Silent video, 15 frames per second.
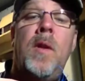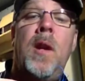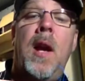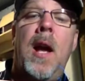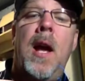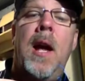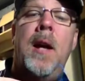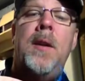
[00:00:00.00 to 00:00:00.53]

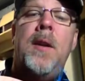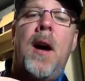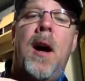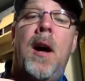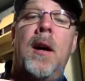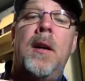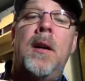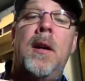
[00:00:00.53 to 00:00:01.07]
and
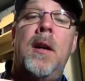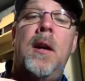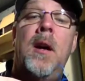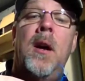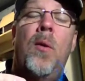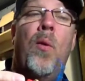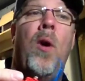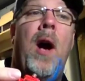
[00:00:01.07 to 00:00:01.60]

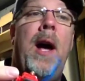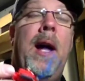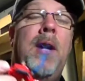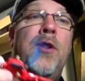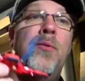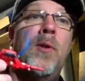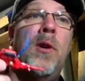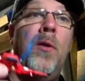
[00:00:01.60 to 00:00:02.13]
where I had
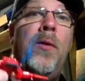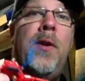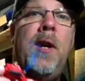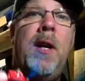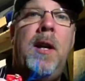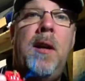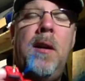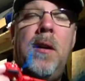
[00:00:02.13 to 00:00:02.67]
drilled
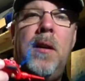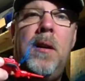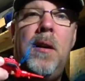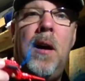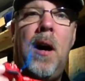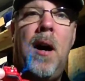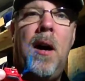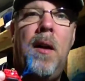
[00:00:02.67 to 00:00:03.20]
the
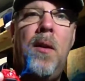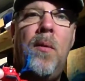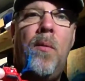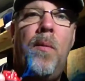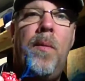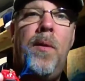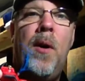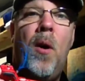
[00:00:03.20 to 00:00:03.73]

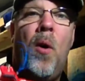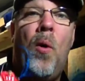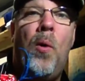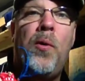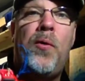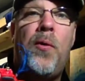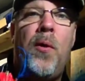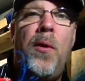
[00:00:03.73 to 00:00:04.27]

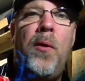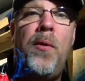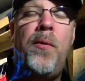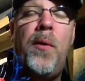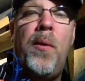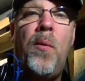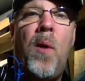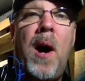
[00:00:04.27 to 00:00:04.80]
holes for
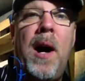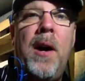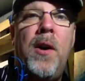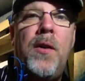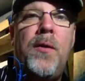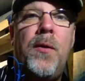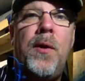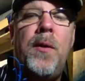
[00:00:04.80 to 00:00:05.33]
the
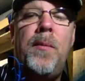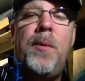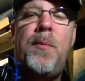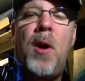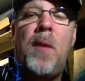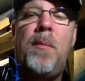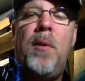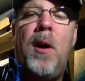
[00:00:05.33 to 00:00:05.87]
wires for the
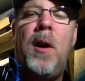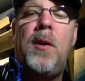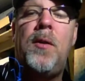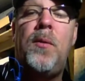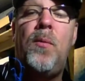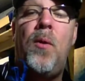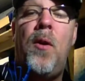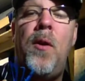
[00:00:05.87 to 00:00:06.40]
spark
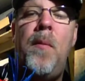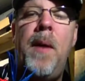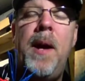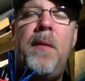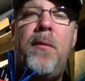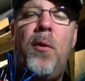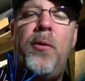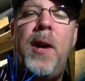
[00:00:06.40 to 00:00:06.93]
plugs where the
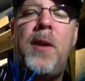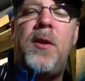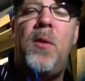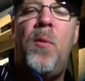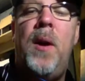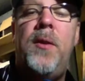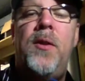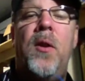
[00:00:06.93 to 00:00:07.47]
manifolds actually
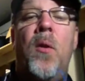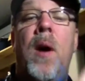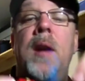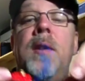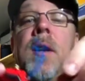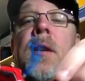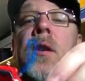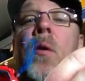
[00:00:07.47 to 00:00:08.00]
went. So I
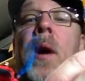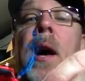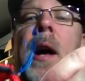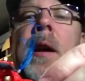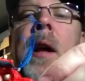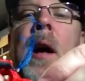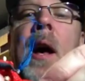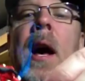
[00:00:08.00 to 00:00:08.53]
did go
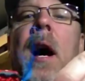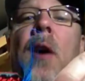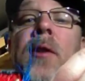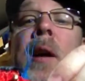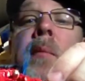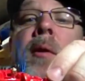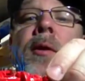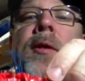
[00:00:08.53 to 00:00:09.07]
ahead. I was
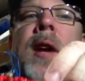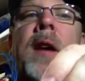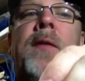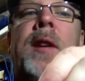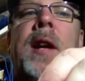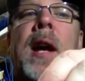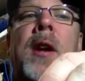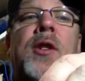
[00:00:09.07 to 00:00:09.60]
able to save
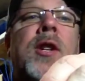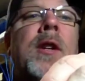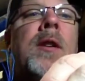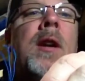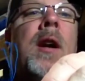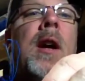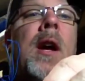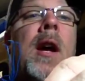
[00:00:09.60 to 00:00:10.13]
the engine,
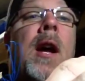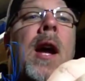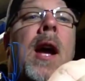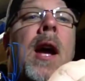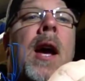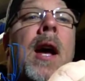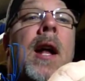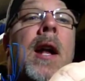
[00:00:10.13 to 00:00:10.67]

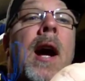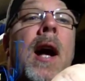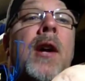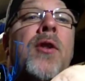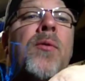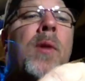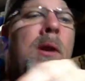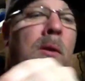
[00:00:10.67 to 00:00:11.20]
and I
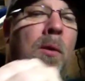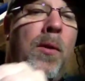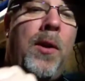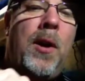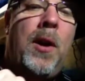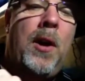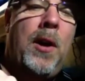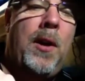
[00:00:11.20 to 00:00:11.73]
drilled
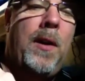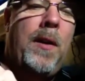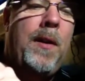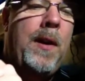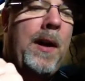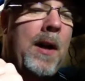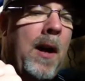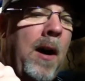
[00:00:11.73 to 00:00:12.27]

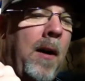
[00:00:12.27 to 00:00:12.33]
the